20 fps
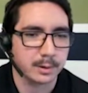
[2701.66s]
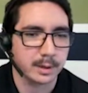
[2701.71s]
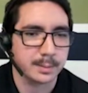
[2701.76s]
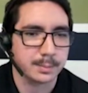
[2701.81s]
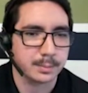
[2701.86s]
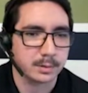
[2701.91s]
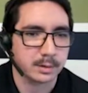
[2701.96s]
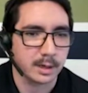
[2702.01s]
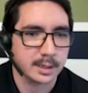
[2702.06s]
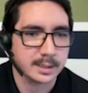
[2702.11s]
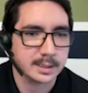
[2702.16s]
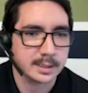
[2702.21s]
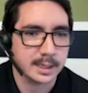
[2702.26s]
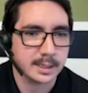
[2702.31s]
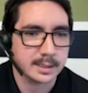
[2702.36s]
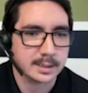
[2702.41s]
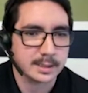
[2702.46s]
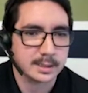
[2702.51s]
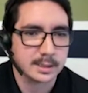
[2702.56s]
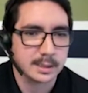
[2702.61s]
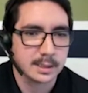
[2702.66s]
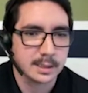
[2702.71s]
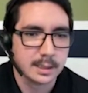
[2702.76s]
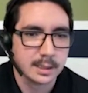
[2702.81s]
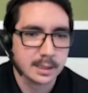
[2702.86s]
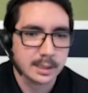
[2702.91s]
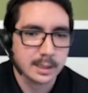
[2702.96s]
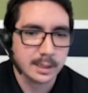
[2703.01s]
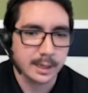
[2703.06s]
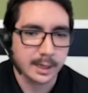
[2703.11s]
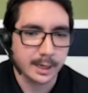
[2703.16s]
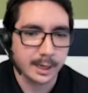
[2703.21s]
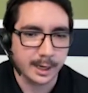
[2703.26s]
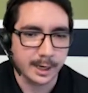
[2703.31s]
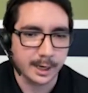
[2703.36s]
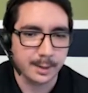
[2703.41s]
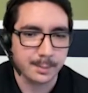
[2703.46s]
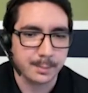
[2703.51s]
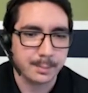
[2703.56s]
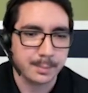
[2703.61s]
process.
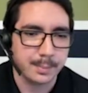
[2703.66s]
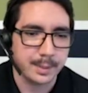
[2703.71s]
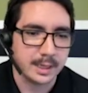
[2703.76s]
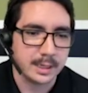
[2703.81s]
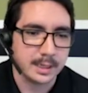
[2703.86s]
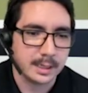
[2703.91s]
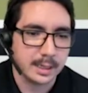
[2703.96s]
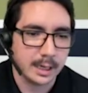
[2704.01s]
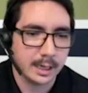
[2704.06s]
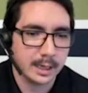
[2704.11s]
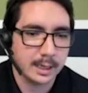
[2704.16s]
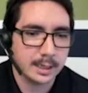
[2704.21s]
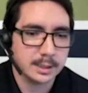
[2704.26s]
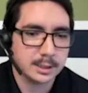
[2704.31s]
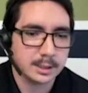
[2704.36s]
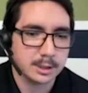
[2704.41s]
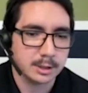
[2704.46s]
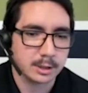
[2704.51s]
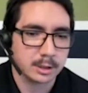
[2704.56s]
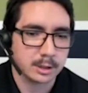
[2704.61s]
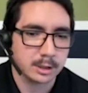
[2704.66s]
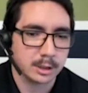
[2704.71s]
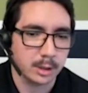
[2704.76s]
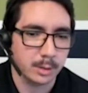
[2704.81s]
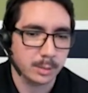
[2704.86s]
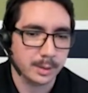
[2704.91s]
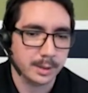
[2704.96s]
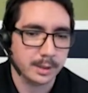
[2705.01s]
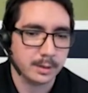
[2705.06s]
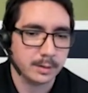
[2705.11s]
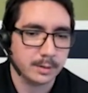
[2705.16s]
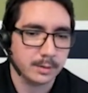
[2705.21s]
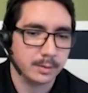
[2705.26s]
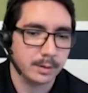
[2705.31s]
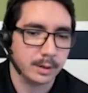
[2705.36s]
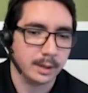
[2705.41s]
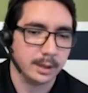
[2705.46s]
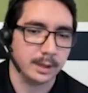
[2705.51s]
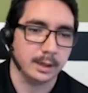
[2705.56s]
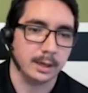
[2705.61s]
Because you're going
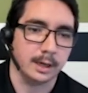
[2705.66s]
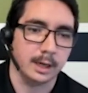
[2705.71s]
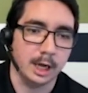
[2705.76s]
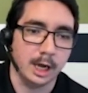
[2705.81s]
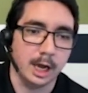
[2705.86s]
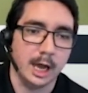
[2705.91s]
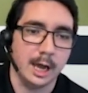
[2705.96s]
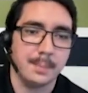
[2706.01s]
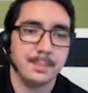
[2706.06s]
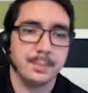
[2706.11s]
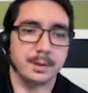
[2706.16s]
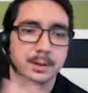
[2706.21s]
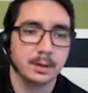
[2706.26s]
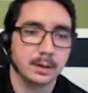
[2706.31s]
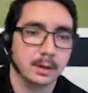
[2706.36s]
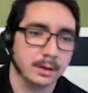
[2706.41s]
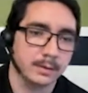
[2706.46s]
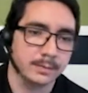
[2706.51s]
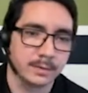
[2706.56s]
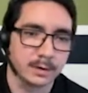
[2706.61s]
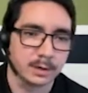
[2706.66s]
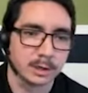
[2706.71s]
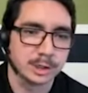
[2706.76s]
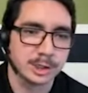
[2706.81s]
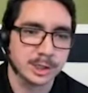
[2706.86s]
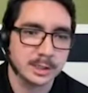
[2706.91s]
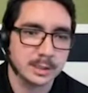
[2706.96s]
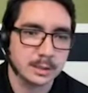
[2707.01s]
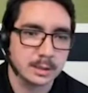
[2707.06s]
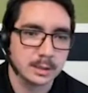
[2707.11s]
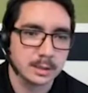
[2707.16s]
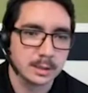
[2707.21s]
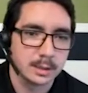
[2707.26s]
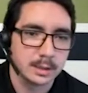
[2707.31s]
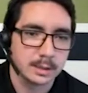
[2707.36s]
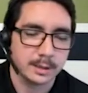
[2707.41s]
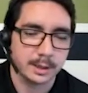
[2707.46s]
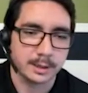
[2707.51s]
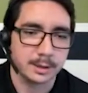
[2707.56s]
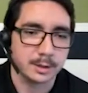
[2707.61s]
up a version,
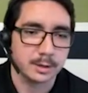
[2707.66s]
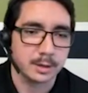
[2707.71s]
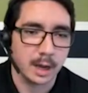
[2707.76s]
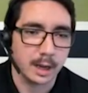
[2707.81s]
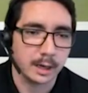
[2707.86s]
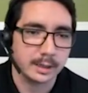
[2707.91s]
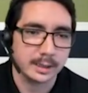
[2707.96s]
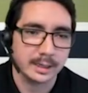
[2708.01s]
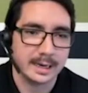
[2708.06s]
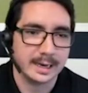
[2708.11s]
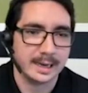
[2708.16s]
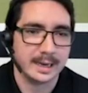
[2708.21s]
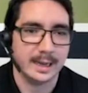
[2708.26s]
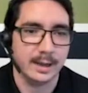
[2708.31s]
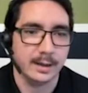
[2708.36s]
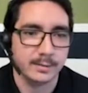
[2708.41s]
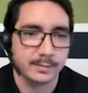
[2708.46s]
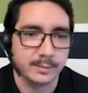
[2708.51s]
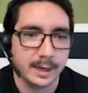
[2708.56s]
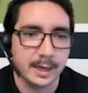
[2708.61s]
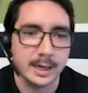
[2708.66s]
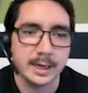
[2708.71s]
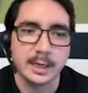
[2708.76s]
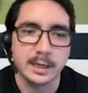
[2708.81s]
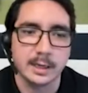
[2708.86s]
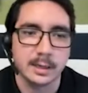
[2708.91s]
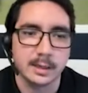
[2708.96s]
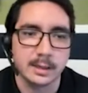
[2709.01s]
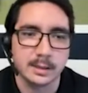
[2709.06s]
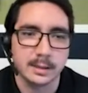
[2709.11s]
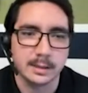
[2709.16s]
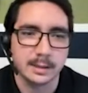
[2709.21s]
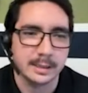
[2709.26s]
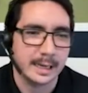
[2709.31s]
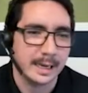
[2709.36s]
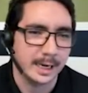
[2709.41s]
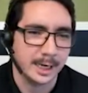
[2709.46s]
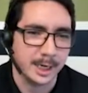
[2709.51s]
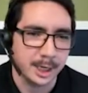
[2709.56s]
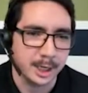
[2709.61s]
then you're not going to have any
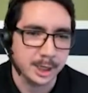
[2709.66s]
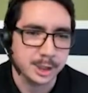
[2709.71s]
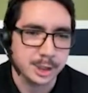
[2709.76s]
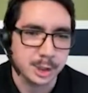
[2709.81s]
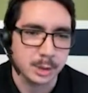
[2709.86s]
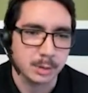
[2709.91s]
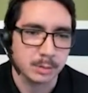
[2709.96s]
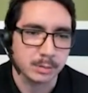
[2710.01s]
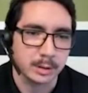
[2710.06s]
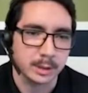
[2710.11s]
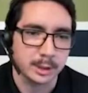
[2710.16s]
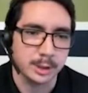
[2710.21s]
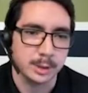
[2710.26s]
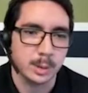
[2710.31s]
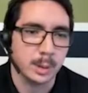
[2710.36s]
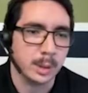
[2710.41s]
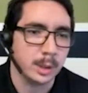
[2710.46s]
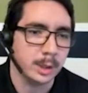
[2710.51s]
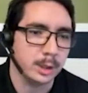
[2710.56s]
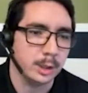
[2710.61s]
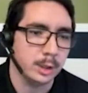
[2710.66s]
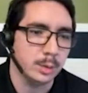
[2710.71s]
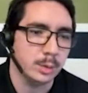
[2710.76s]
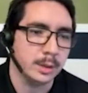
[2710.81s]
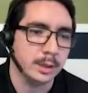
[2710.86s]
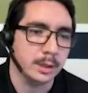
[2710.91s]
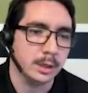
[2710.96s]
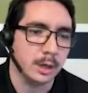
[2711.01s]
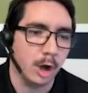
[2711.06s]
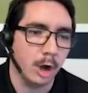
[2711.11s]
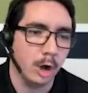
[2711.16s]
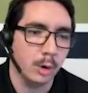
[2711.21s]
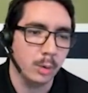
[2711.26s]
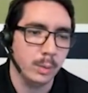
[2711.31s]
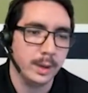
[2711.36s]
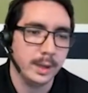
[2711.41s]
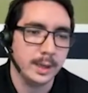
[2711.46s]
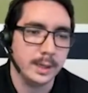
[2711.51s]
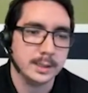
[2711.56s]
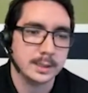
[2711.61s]
issue really. You can
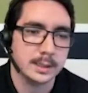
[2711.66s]
always